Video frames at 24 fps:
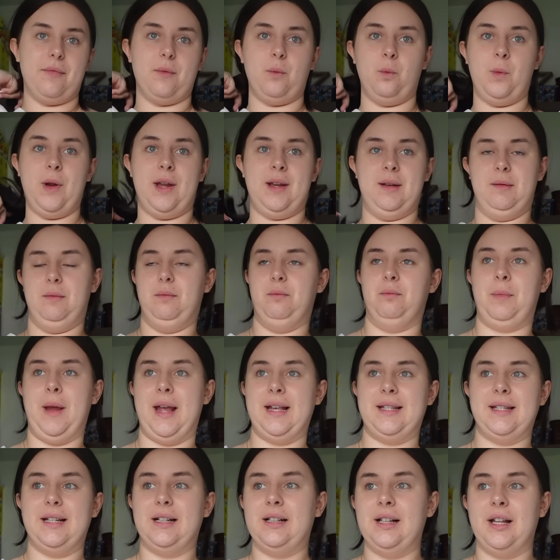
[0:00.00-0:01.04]
we
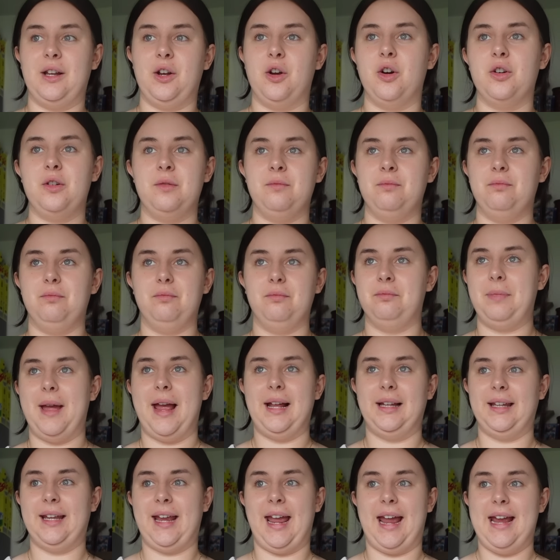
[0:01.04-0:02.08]
basically couldn't
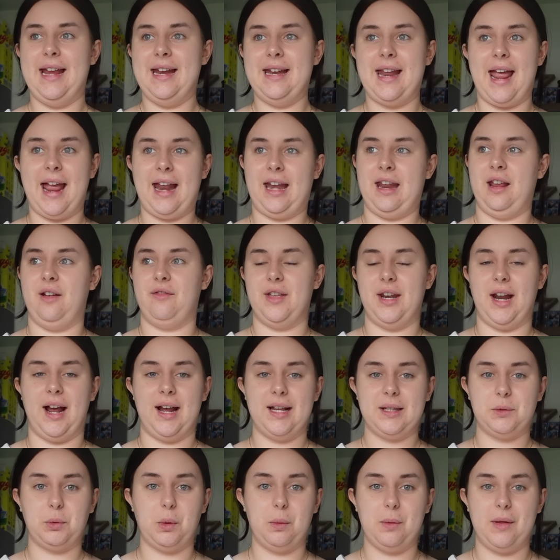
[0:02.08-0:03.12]
barely get in any of the
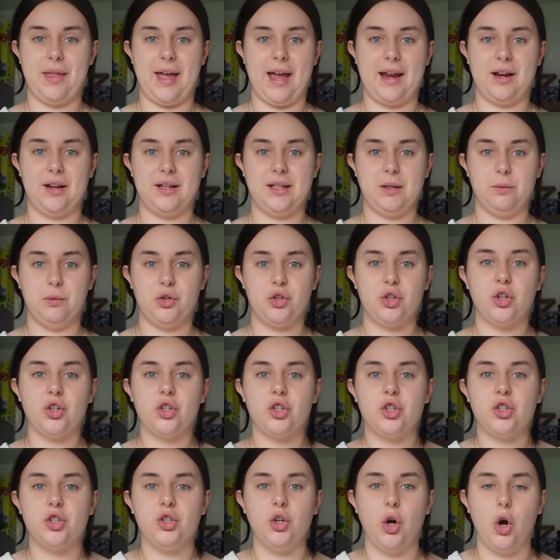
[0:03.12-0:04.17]
nights we were there because it was
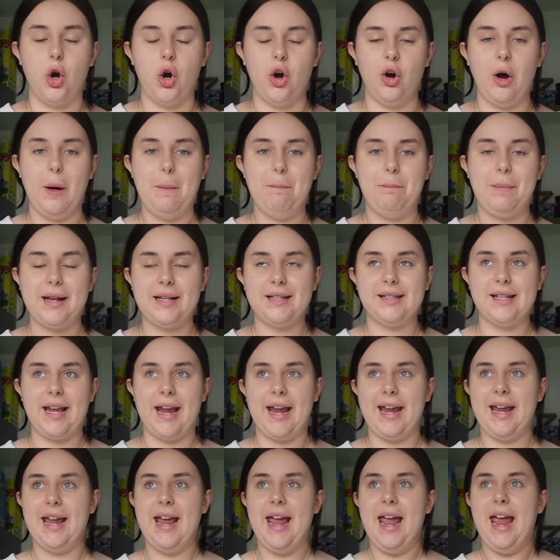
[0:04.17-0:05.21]
just so
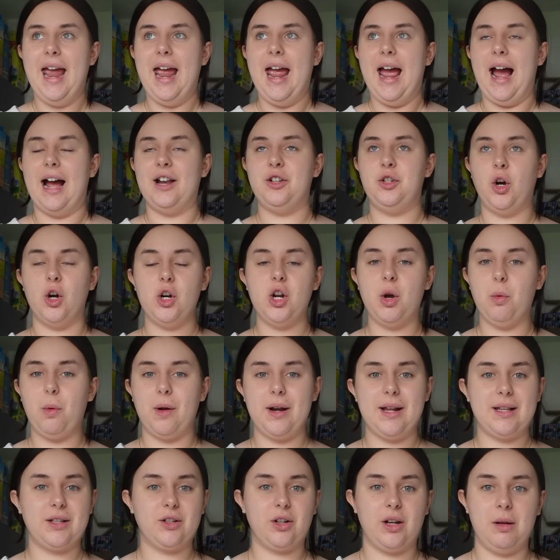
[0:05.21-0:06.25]
busy. I don't know
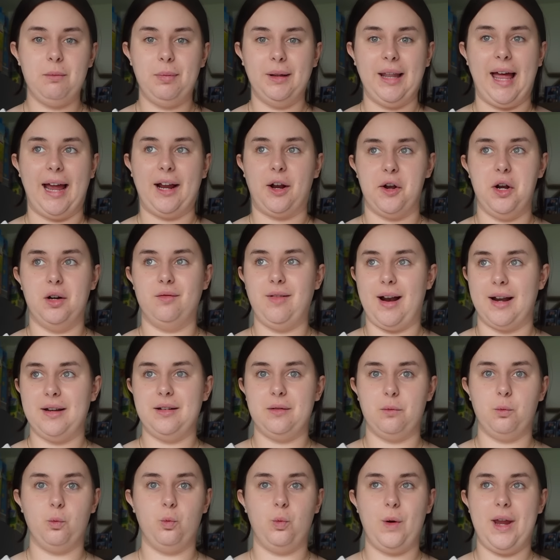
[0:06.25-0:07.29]
what it's going to be like on a
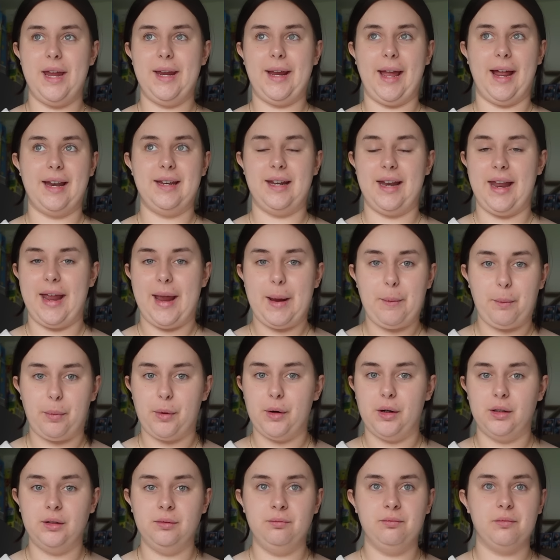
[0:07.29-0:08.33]
random weekend in
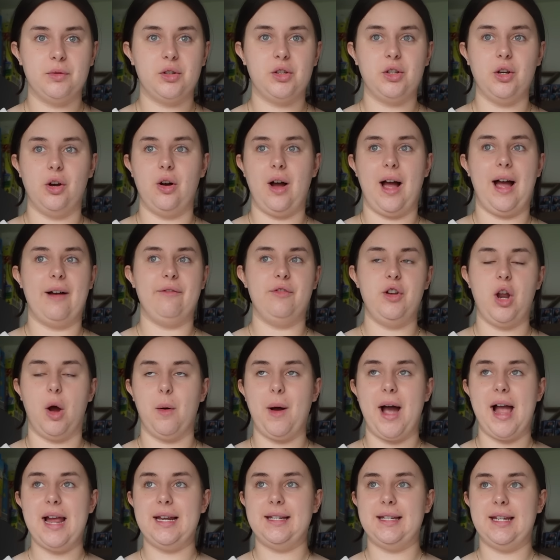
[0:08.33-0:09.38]
April, so I have no
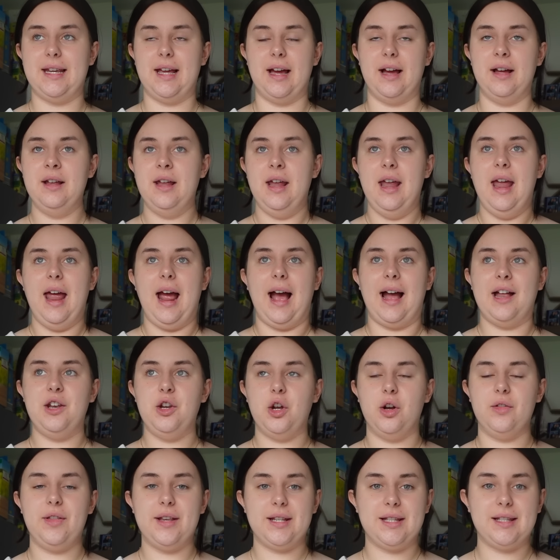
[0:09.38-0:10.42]
idea. I
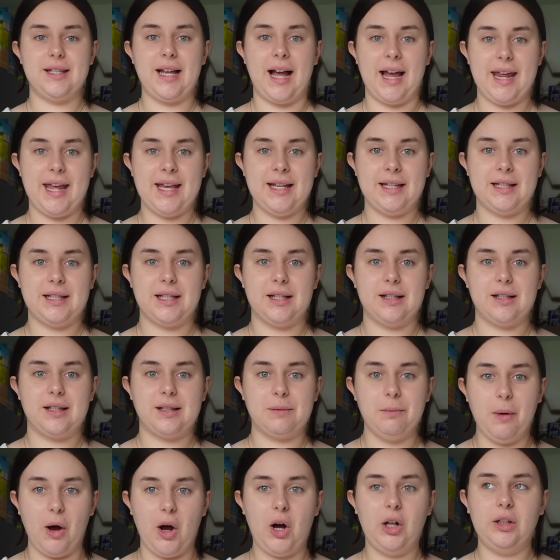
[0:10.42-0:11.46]
know this site is
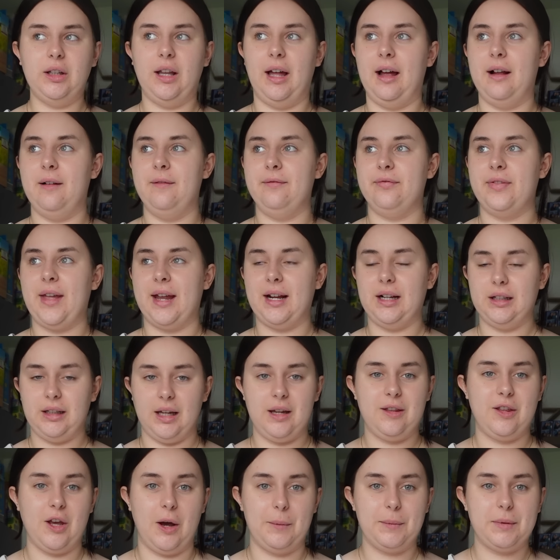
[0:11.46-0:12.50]
smaller than
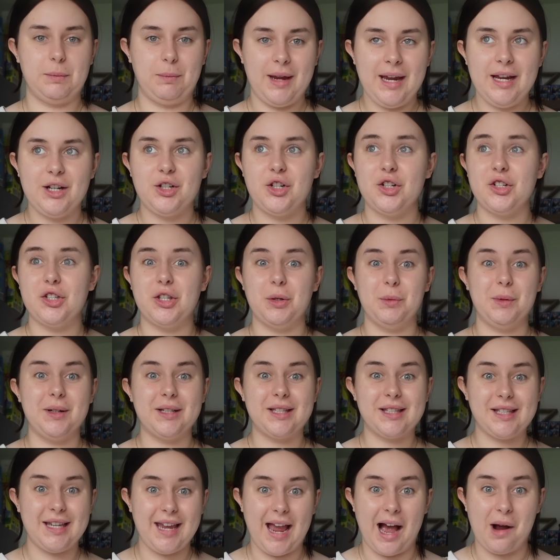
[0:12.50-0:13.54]
Cleethorpes Beach, so we'll
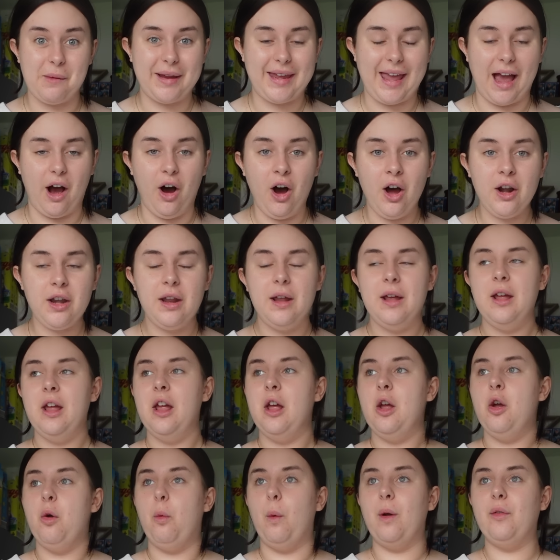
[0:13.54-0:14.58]
see how we get on.
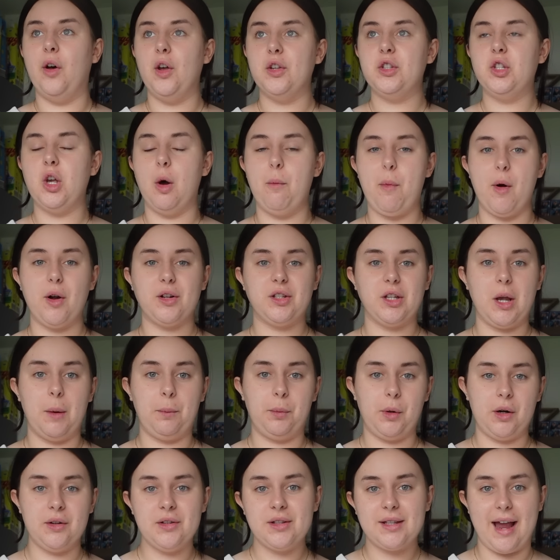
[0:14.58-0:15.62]
We've also booked a
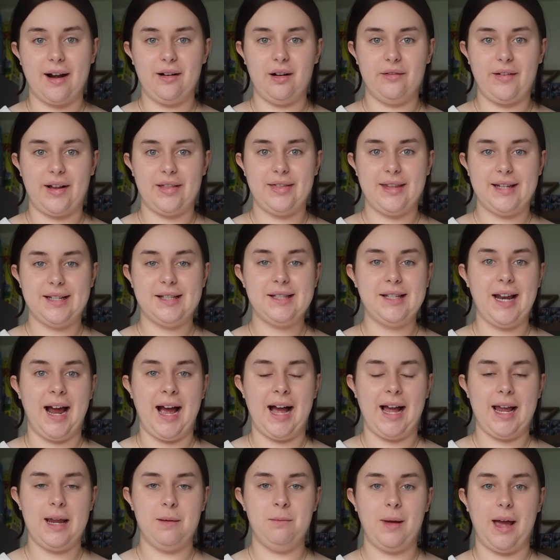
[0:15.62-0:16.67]
bronze caravan this
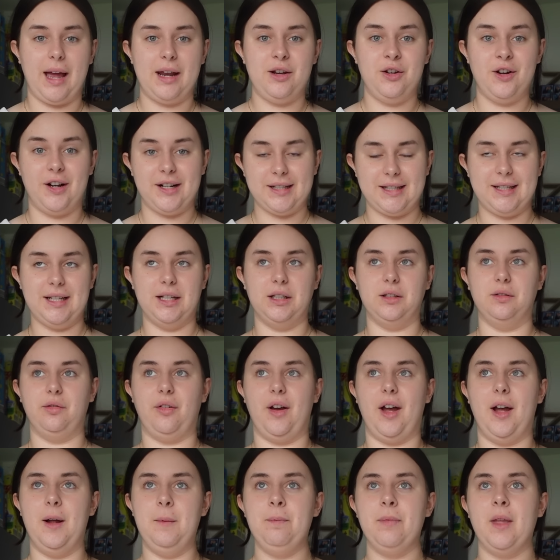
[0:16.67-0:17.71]
time, not a
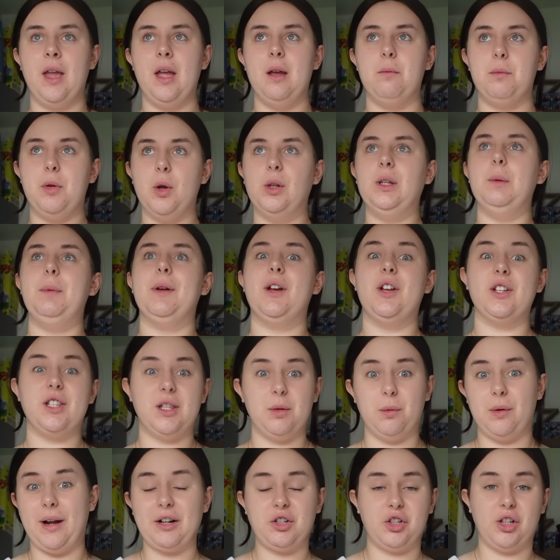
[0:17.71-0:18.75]
silver, purely because
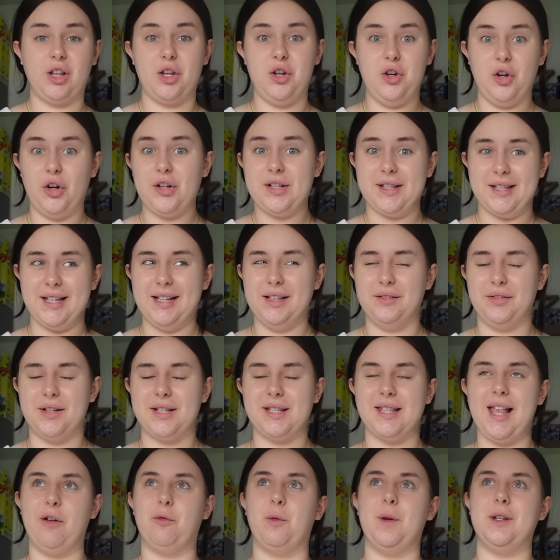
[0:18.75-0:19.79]
there were actually no
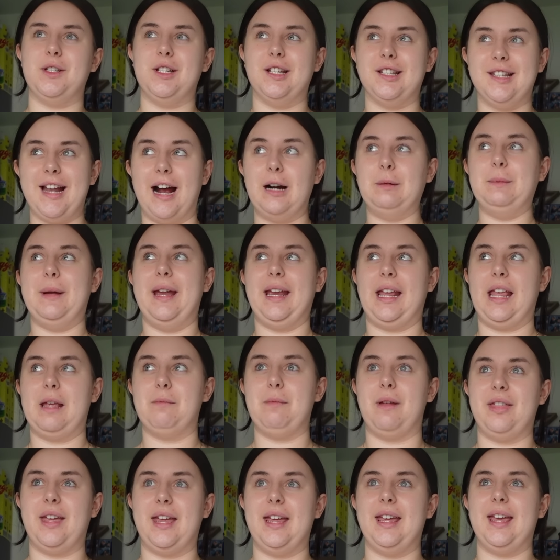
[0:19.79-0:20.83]
silvers left, which is now making
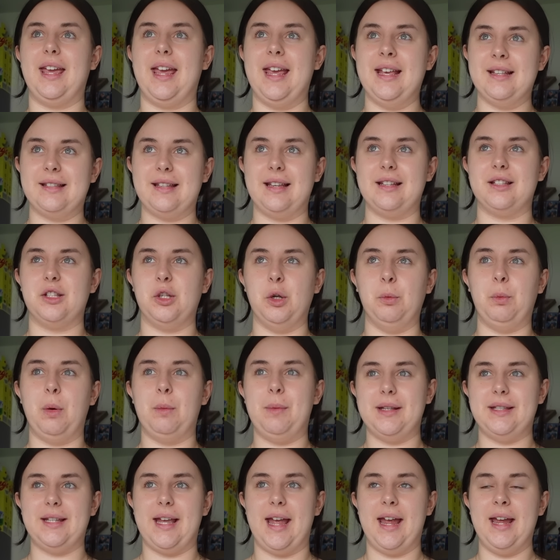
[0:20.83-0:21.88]
me think, is it super
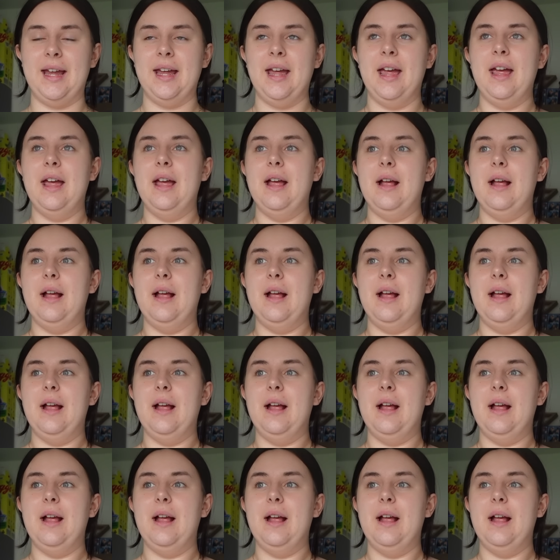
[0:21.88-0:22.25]
busy?